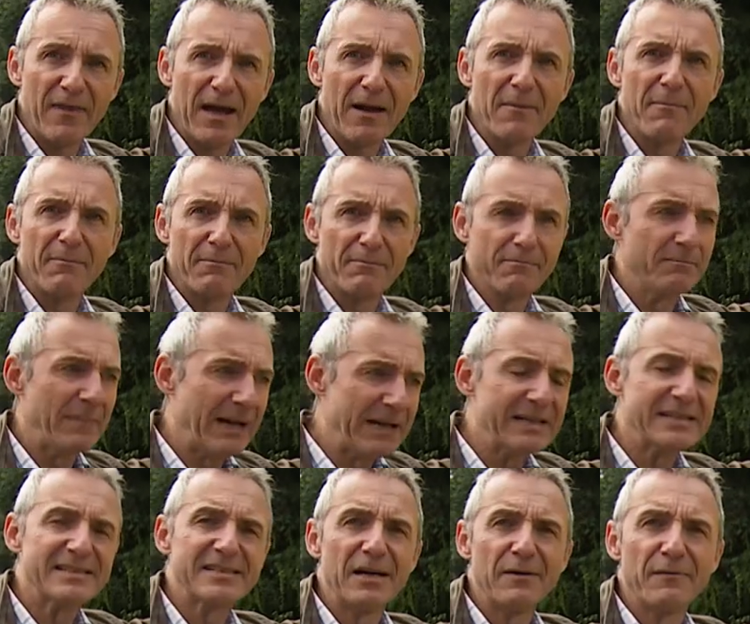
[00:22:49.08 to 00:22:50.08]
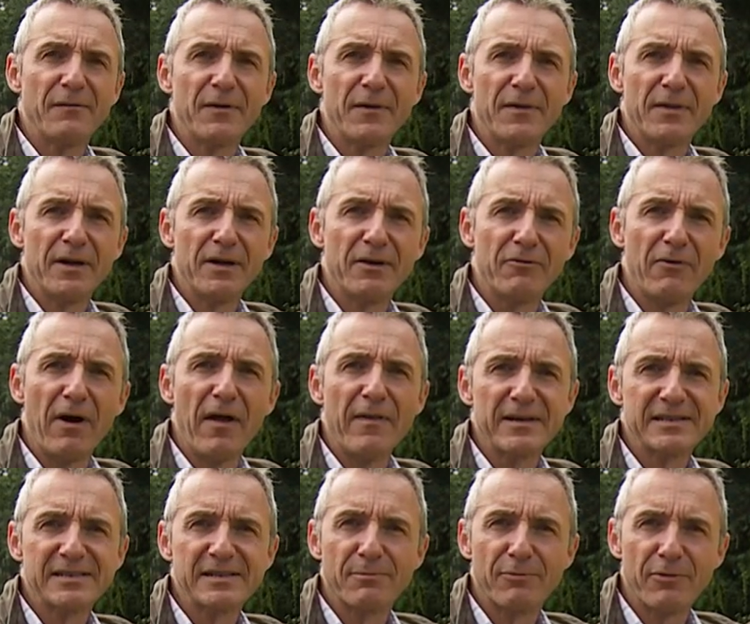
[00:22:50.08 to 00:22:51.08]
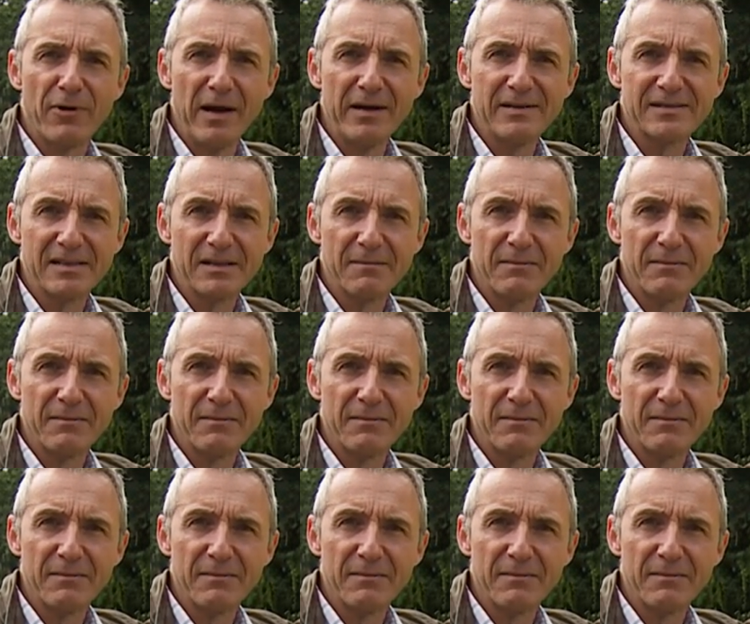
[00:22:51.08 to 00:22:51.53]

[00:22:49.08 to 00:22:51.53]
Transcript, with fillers: that makes up for the rather surprising